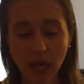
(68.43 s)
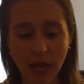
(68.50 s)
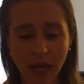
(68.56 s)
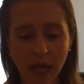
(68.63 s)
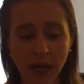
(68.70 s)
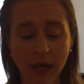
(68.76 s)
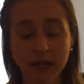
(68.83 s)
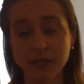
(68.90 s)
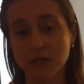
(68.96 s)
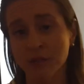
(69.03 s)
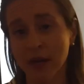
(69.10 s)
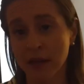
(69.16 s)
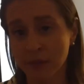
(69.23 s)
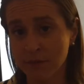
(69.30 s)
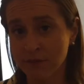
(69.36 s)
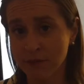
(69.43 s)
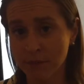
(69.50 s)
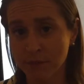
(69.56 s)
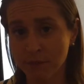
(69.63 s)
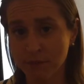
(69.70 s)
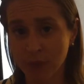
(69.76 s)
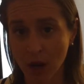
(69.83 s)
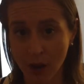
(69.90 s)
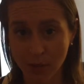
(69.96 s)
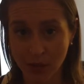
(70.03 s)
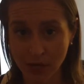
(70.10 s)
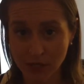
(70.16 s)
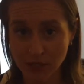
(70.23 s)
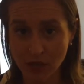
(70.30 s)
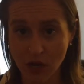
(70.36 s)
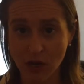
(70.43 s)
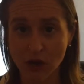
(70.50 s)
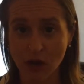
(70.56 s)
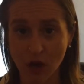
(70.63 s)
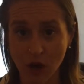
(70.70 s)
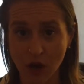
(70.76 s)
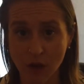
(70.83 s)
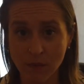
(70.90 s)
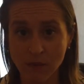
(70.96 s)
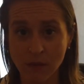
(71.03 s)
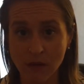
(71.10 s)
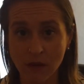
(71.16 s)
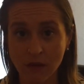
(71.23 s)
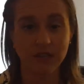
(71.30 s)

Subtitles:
I do buy them from Palmark.com.